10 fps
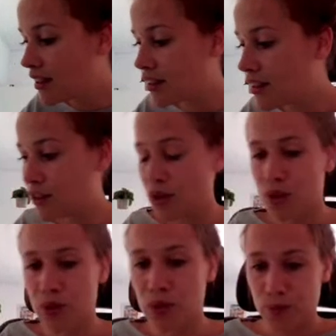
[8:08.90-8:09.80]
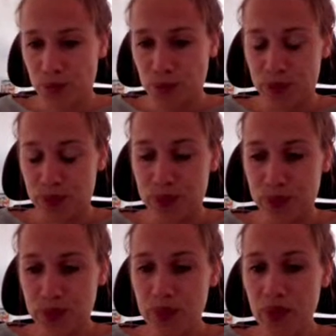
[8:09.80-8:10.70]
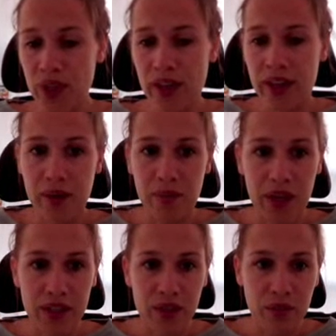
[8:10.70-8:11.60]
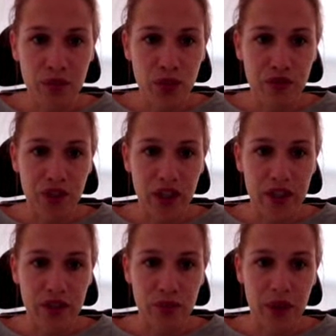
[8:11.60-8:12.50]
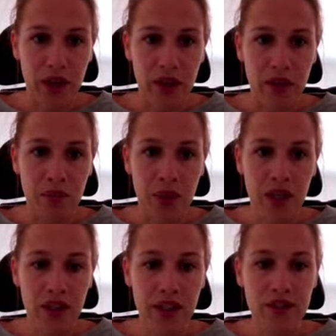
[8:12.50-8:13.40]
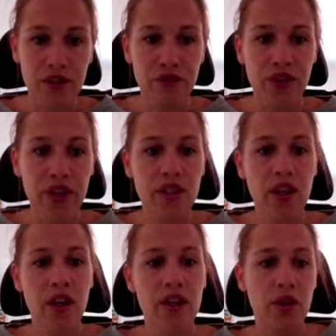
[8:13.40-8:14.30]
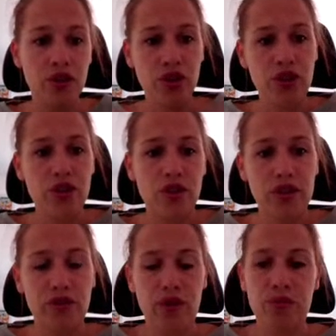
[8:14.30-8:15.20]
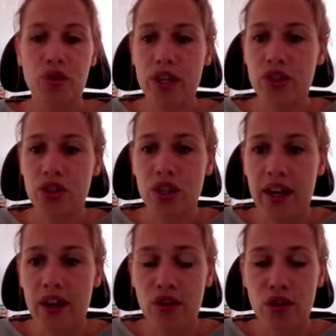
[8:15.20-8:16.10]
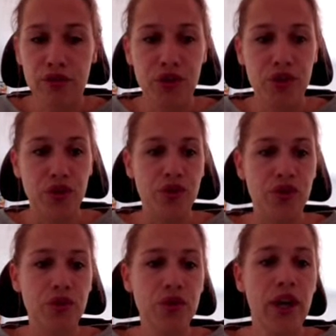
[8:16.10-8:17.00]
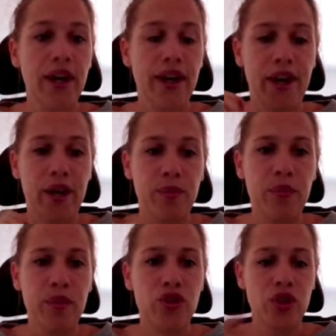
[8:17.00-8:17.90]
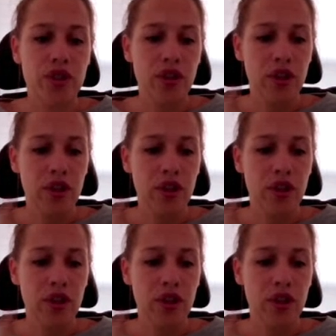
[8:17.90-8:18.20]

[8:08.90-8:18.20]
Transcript: So let's move here to my mail interface. So I'll just start from scratch, like all of you could do. Just